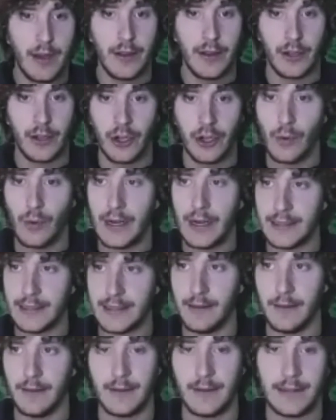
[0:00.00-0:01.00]
one is
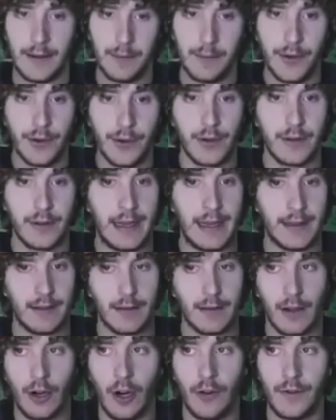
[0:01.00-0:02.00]
a book that
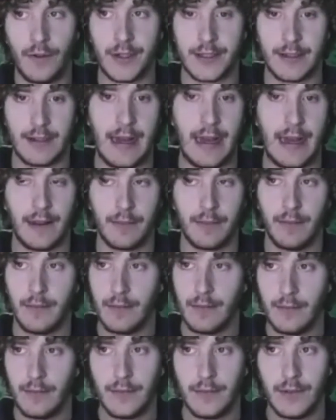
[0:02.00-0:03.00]
covers like
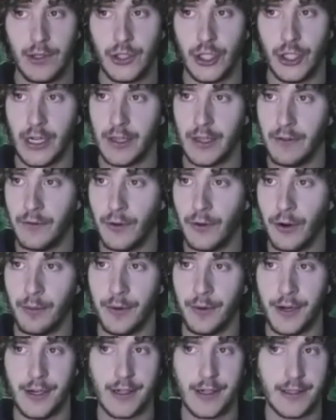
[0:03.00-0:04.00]
shared
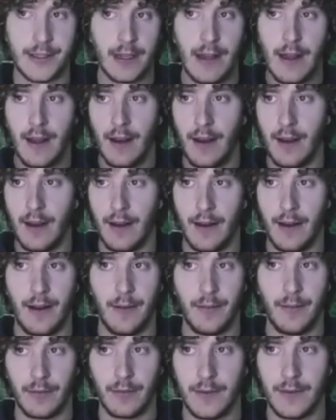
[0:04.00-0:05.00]
informers,
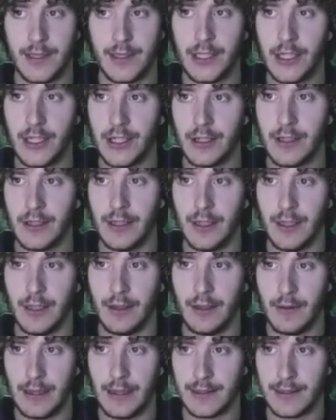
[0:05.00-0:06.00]

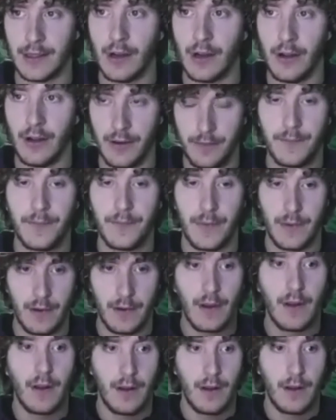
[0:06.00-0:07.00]
CRD, and so on.
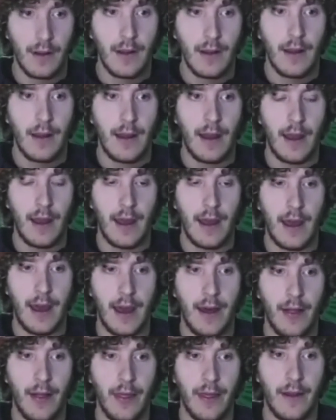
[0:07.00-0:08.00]

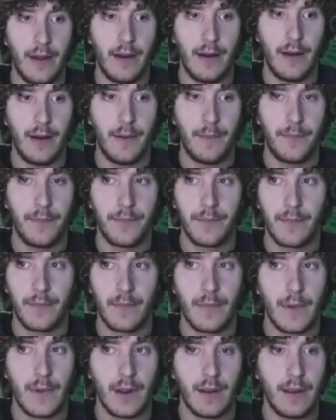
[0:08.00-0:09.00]
And
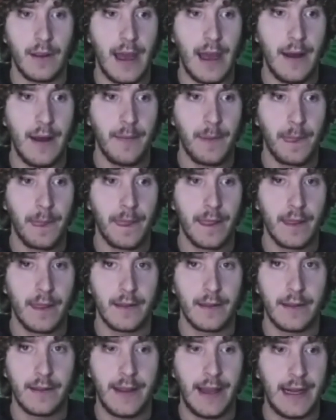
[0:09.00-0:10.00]
yeah,
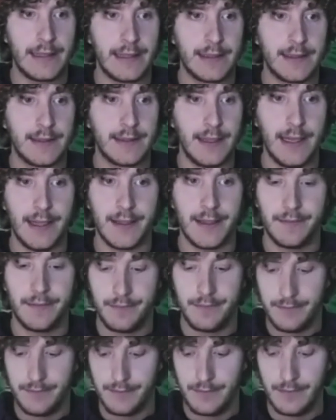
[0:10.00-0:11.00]
that's it.
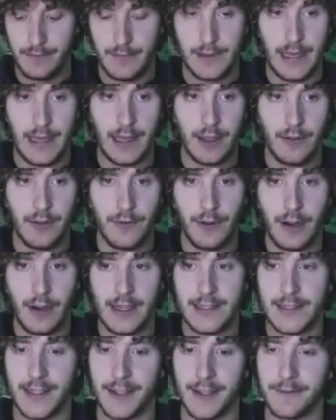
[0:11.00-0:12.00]
Thank you for
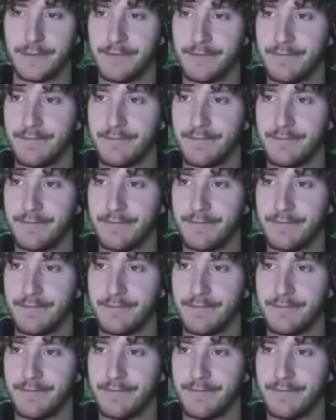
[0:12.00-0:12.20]
listening.